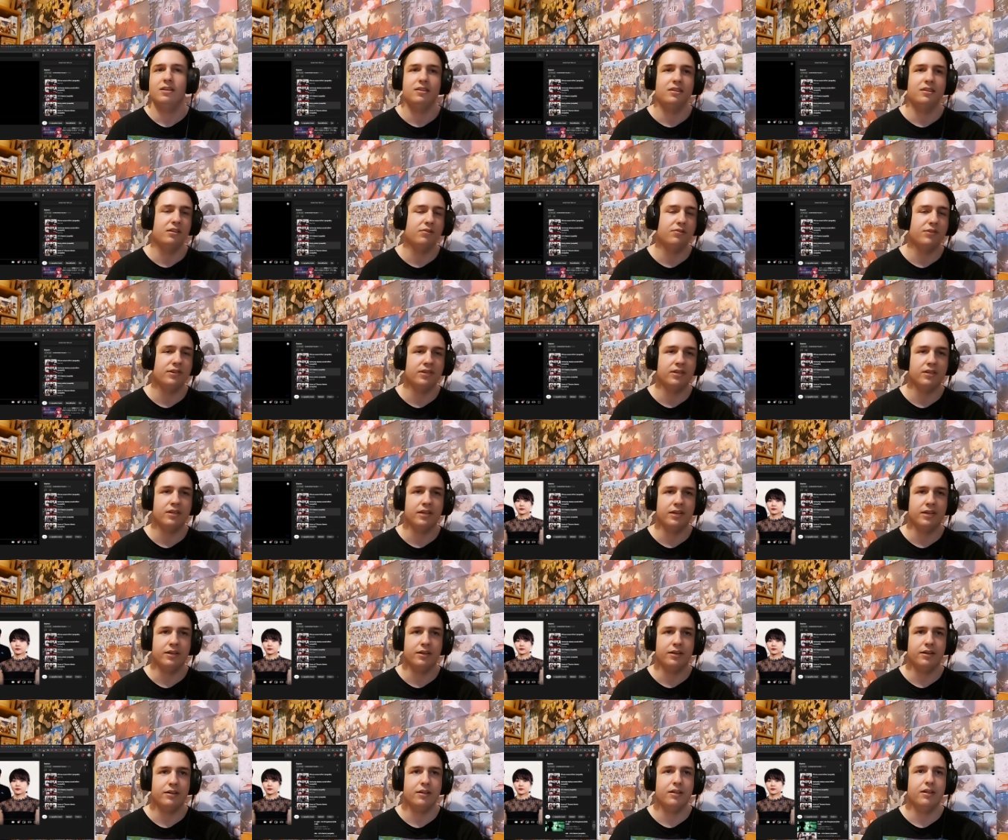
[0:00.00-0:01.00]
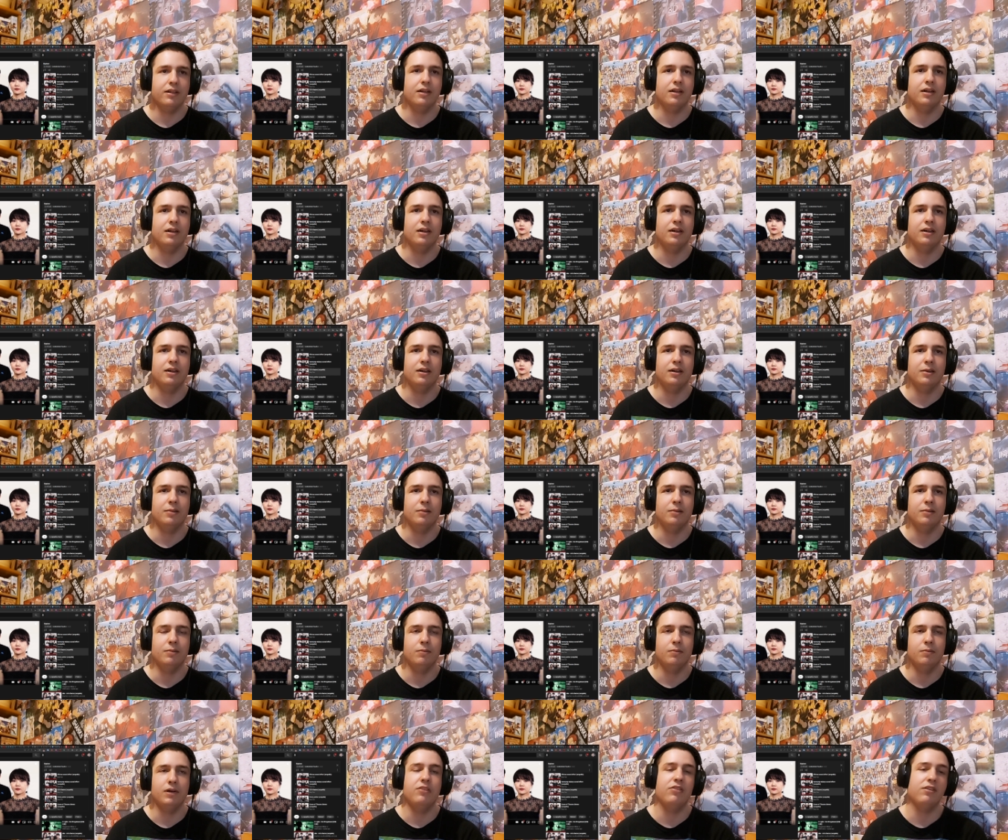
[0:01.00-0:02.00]
Definitely.
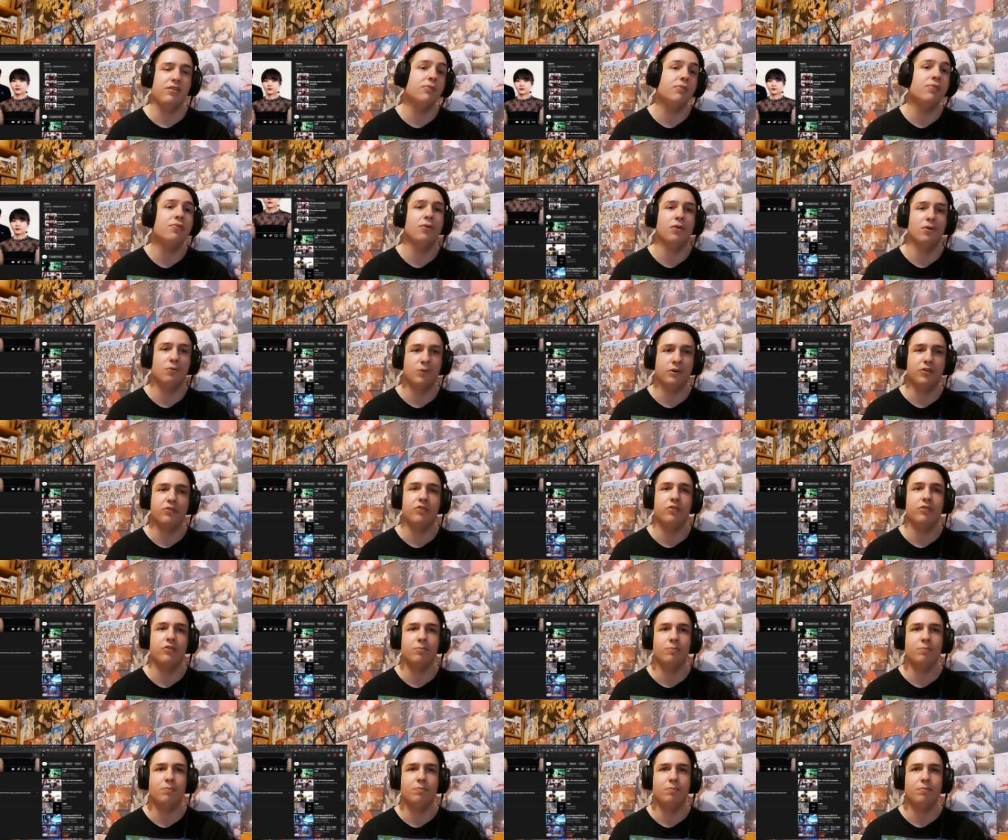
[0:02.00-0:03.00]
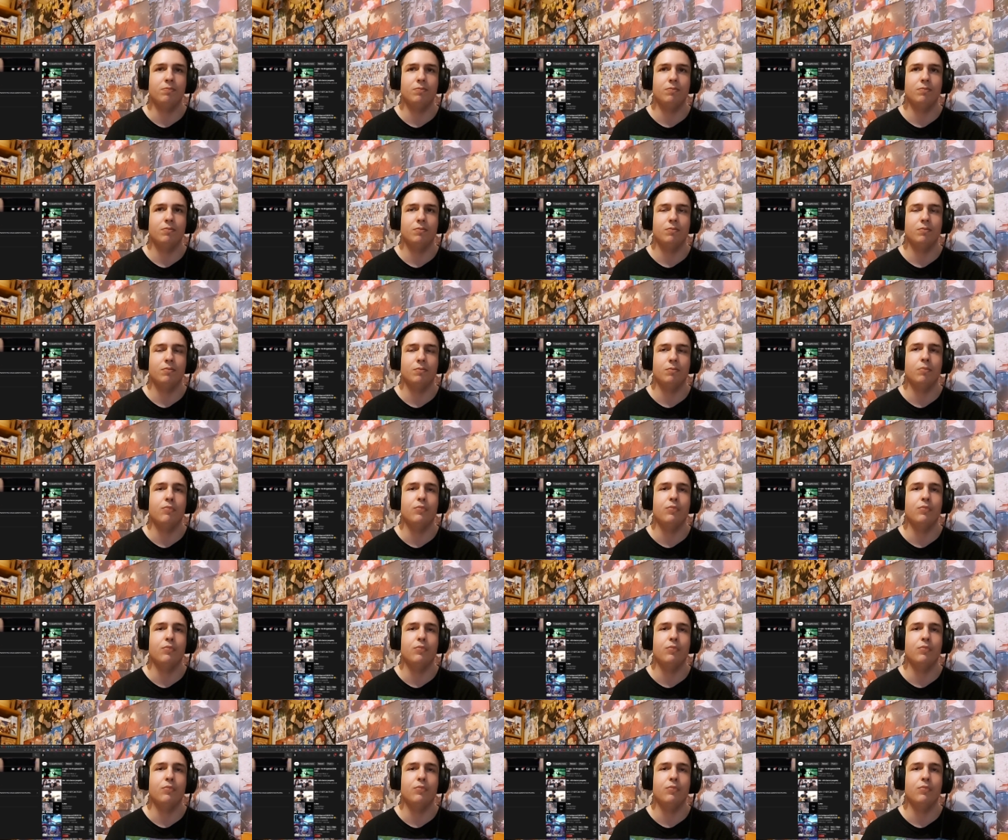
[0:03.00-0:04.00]
Um, I'd say four was the
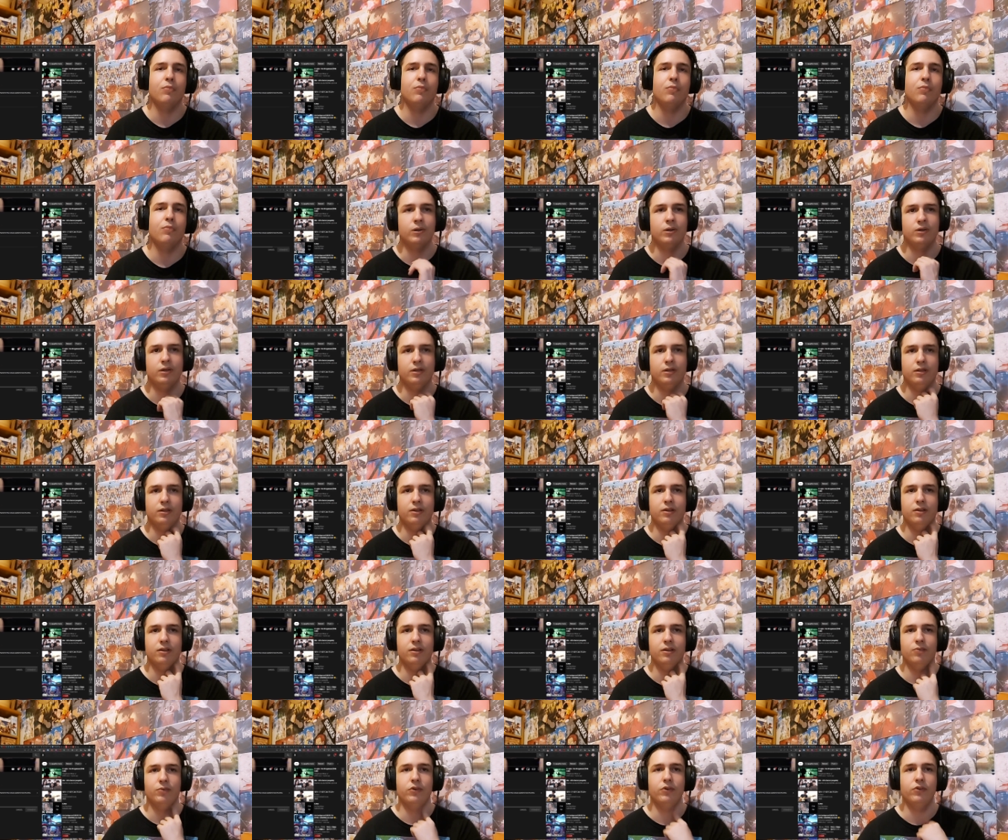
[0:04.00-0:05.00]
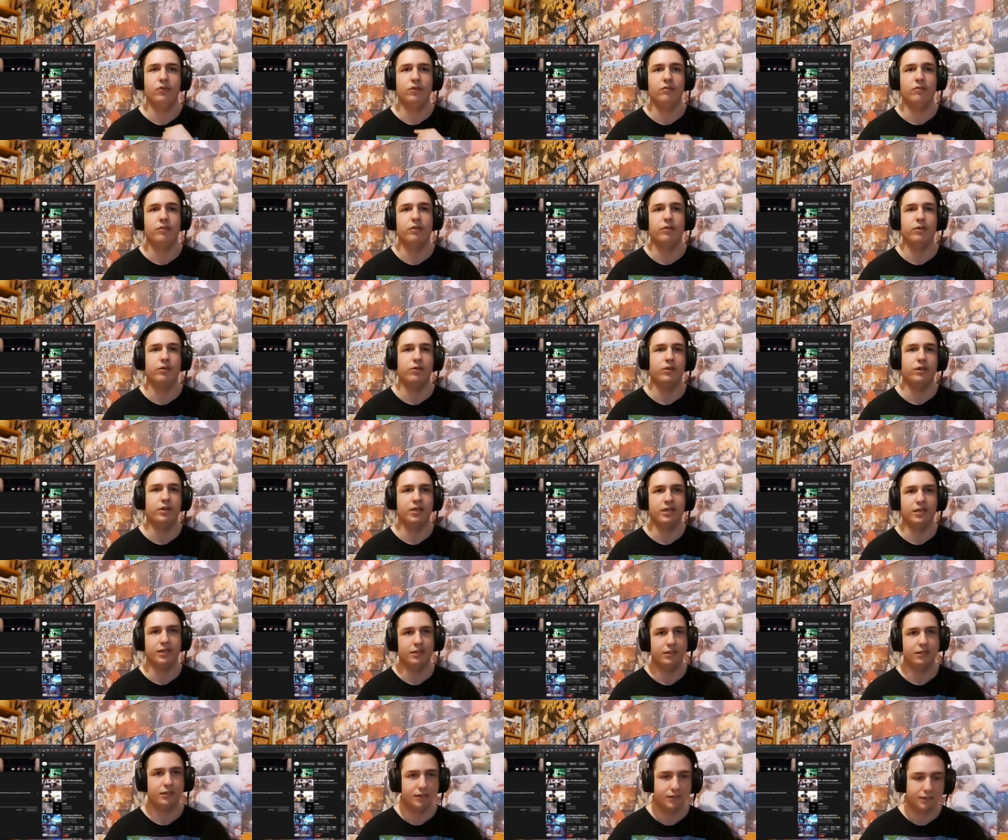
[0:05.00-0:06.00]
most interesting one with the stuff they were doing
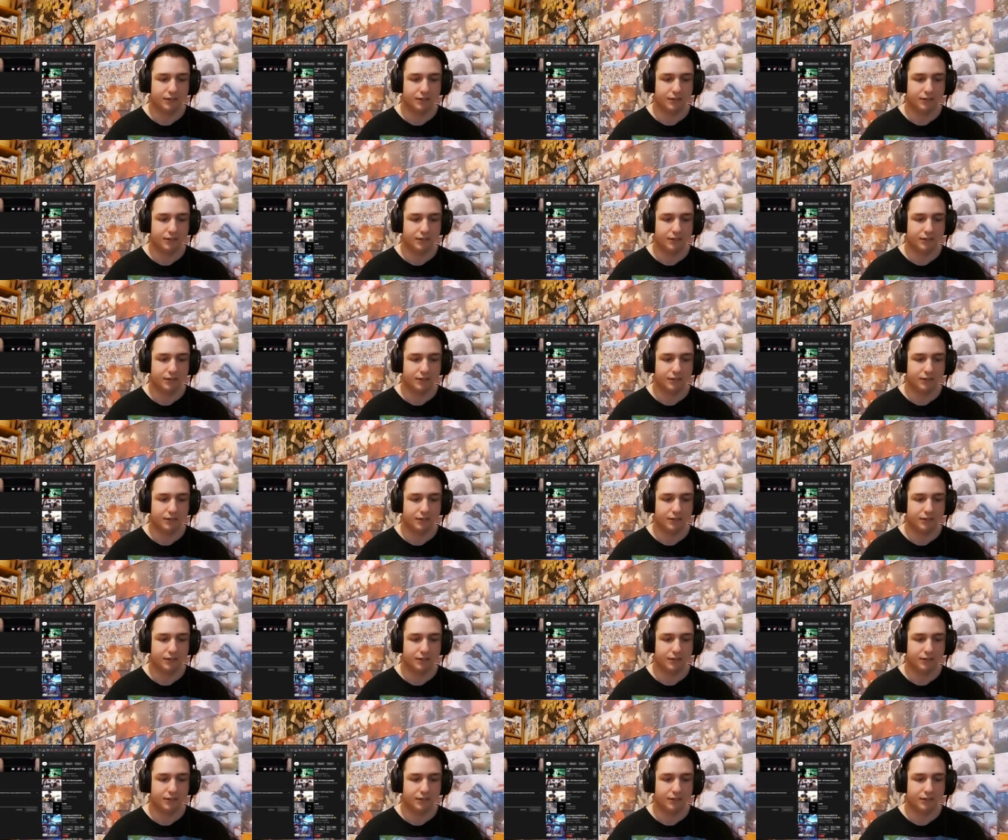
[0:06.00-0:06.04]
here.